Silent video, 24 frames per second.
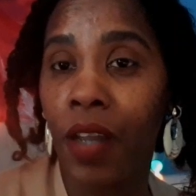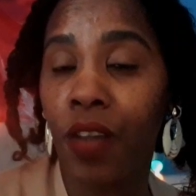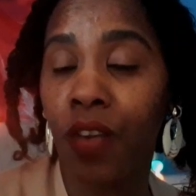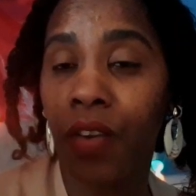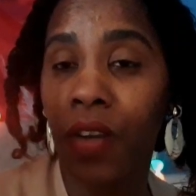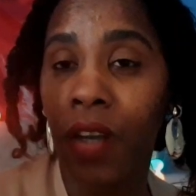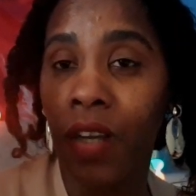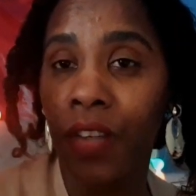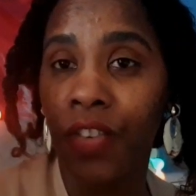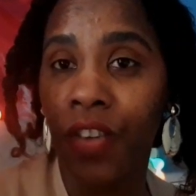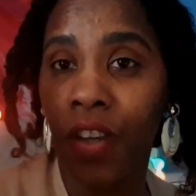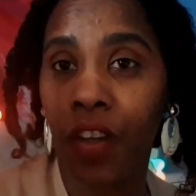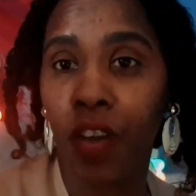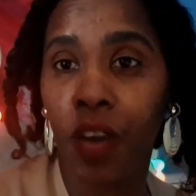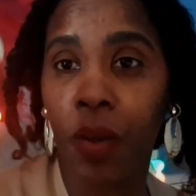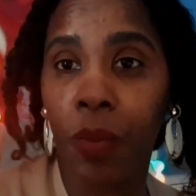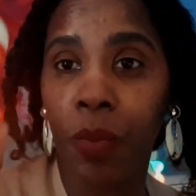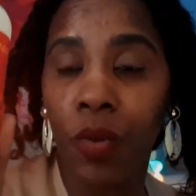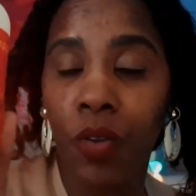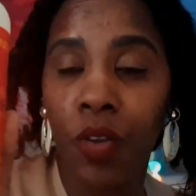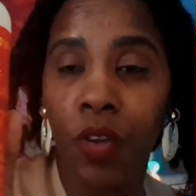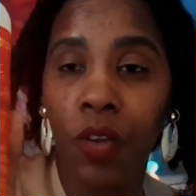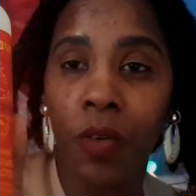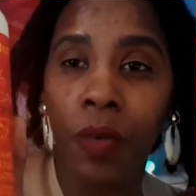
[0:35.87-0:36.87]
You can check your
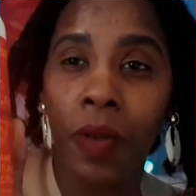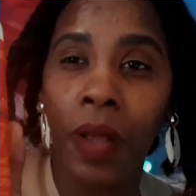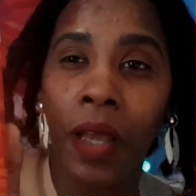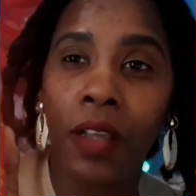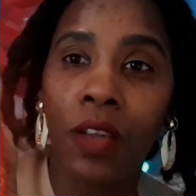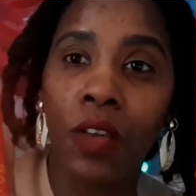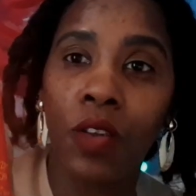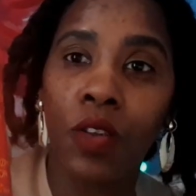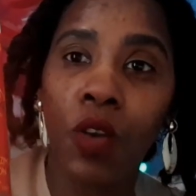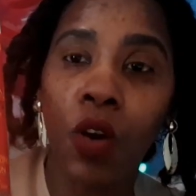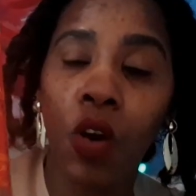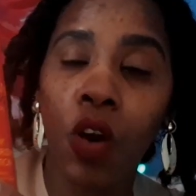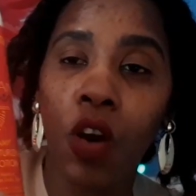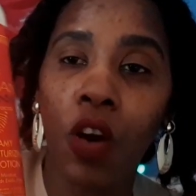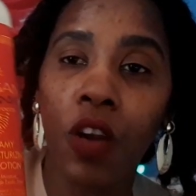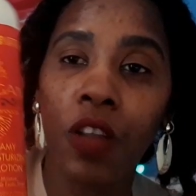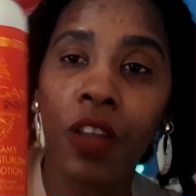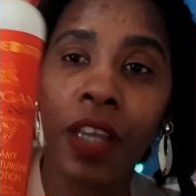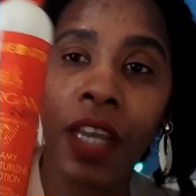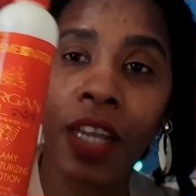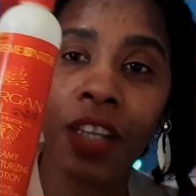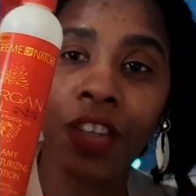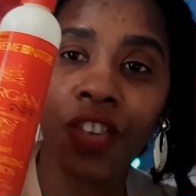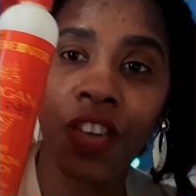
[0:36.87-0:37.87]
beauty supply store or
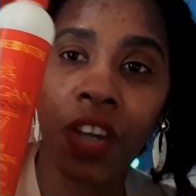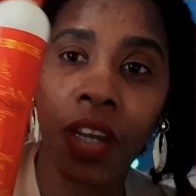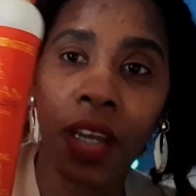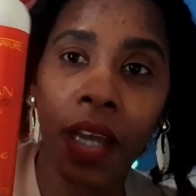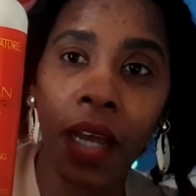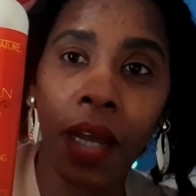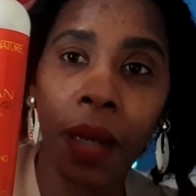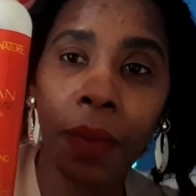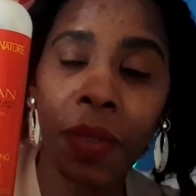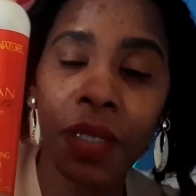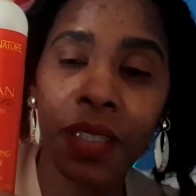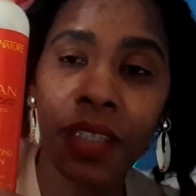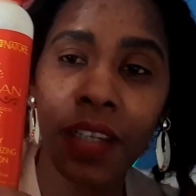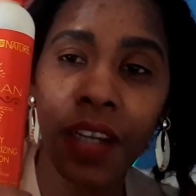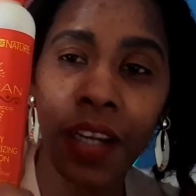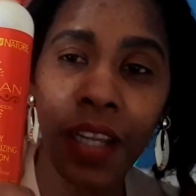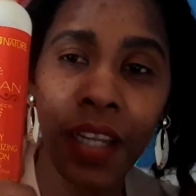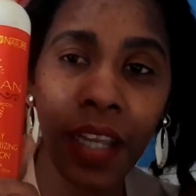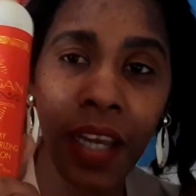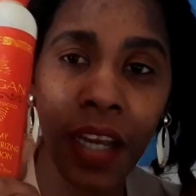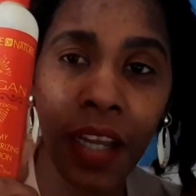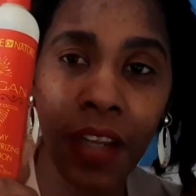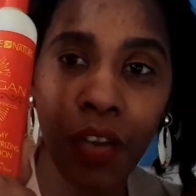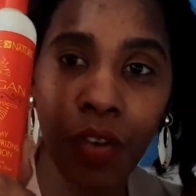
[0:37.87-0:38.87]
you can check
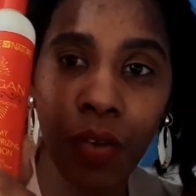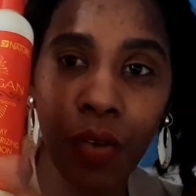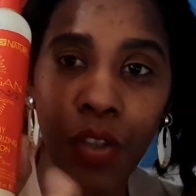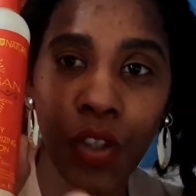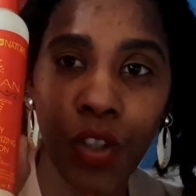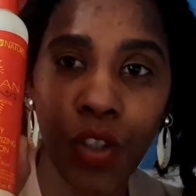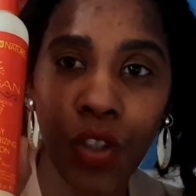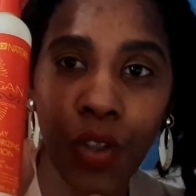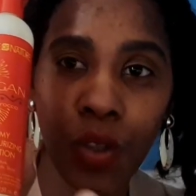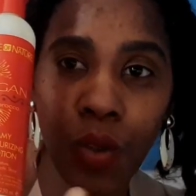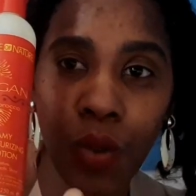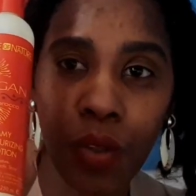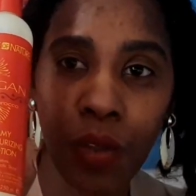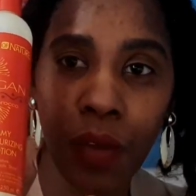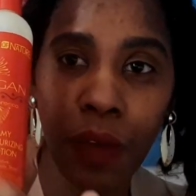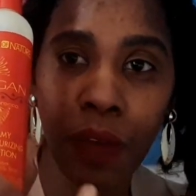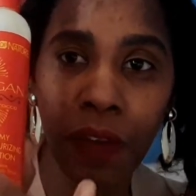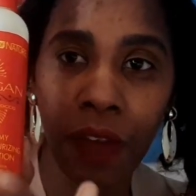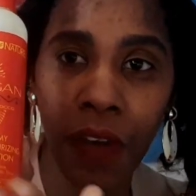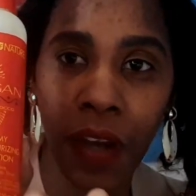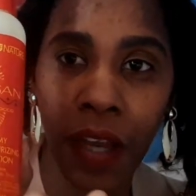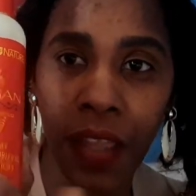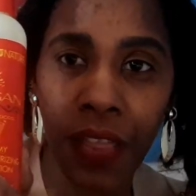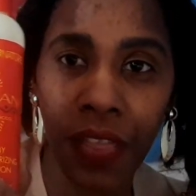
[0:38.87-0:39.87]
Amazon and you are sure to
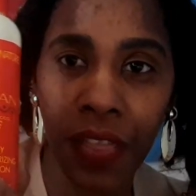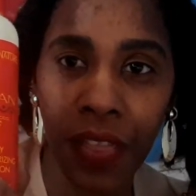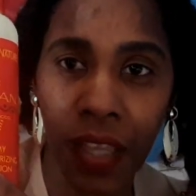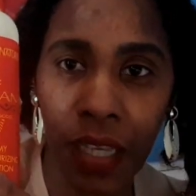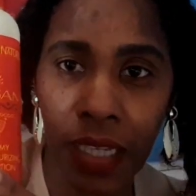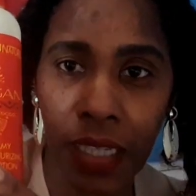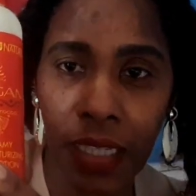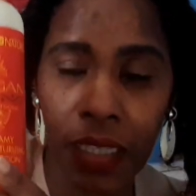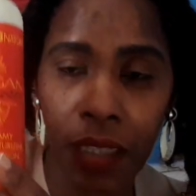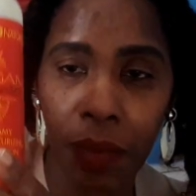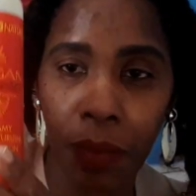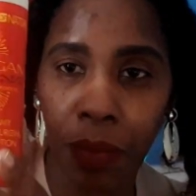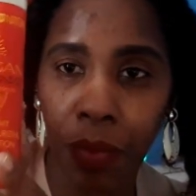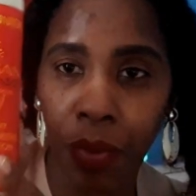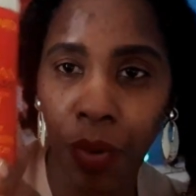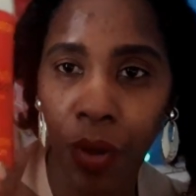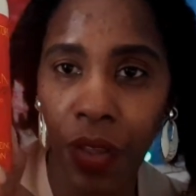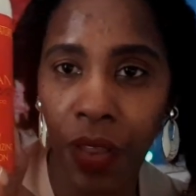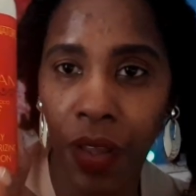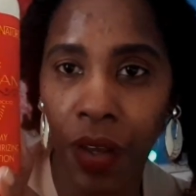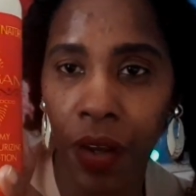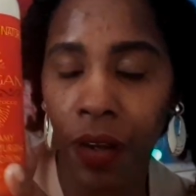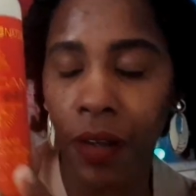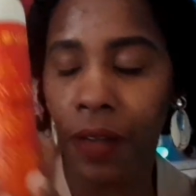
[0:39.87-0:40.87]
find this
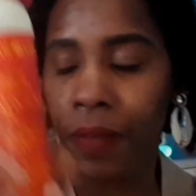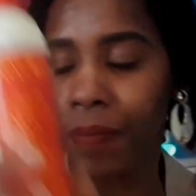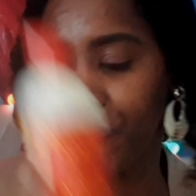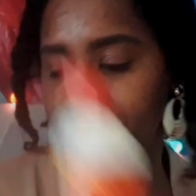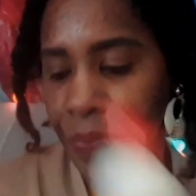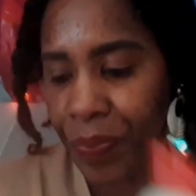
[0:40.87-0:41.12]
product.